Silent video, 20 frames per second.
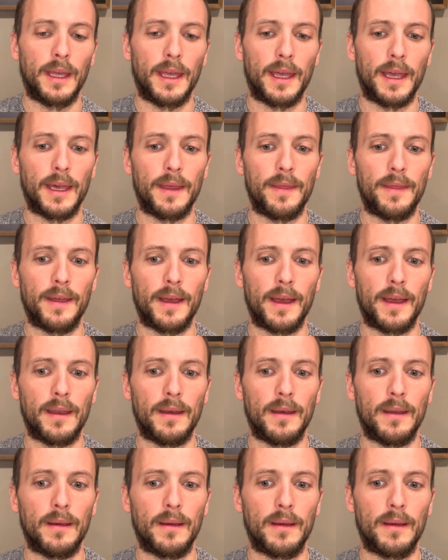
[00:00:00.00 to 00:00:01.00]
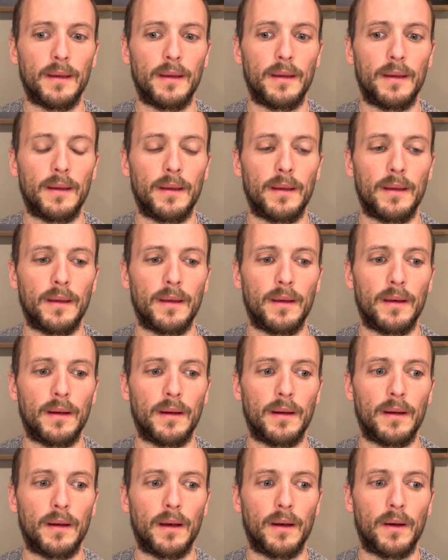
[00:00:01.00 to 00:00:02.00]
And then
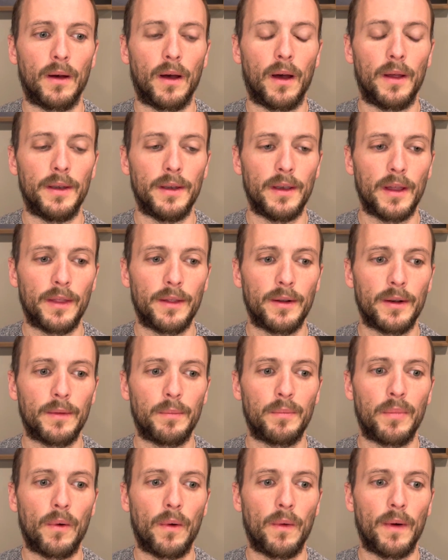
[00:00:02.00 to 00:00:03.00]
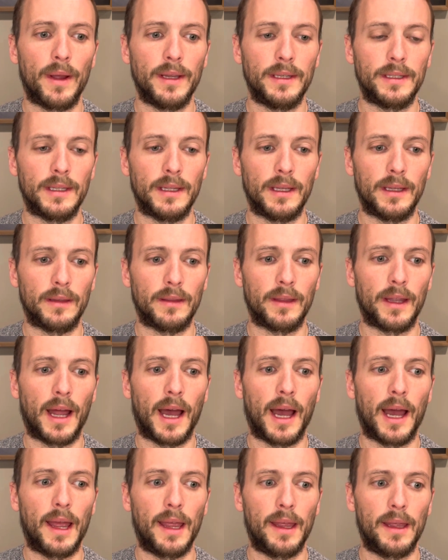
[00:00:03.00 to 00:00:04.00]
another pointing that
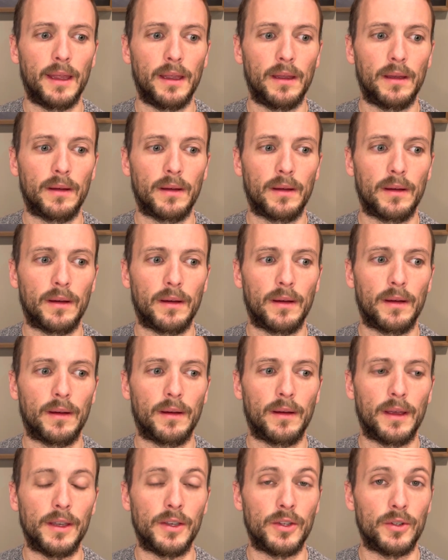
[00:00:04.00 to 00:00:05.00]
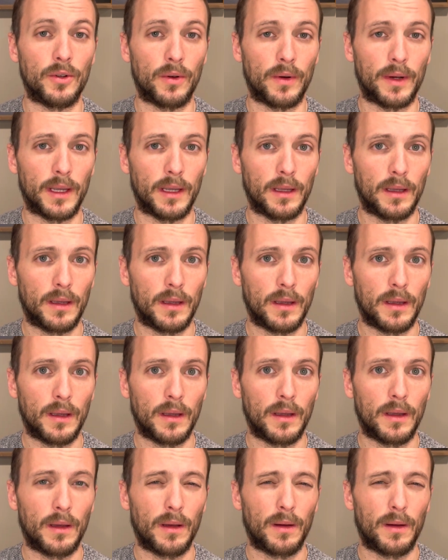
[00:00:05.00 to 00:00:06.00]
I enjoy
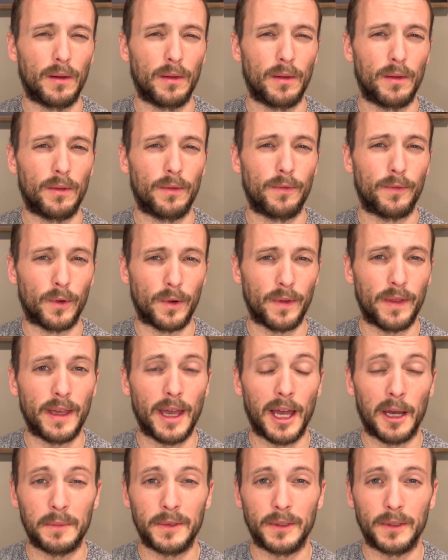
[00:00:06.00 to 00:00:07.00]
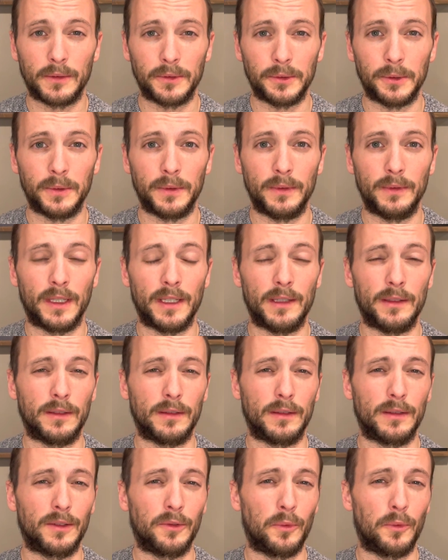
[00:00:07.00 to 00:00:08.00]
for the absolute
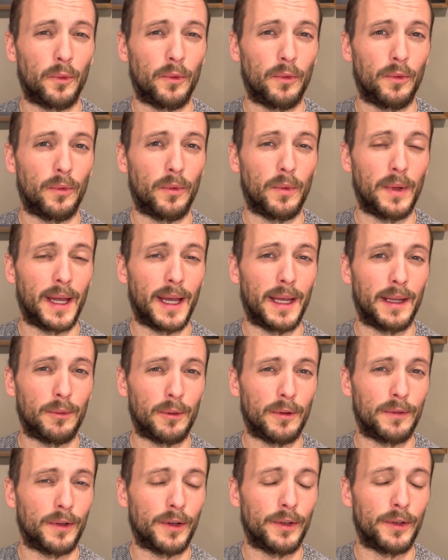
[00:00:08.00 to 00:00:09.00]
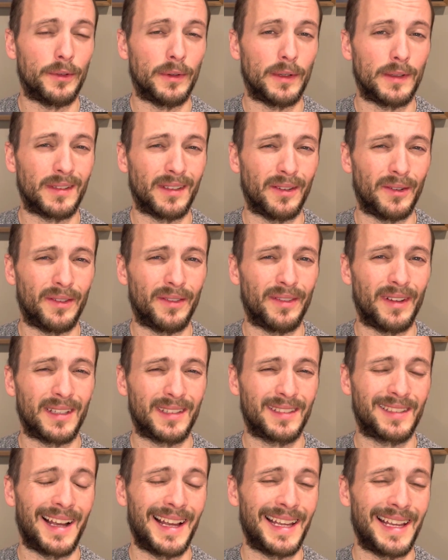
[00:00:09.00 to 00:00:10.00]
is what I refer to as a
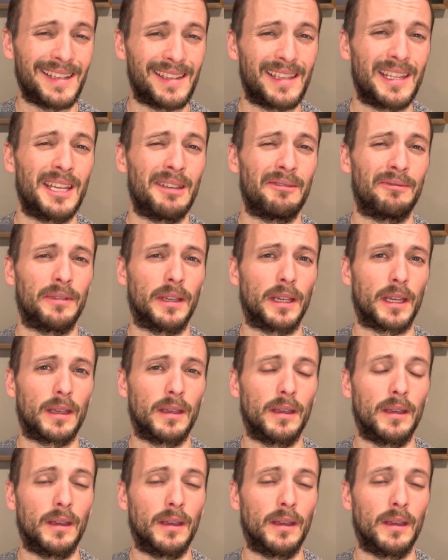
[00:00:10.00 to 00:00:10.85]
scientific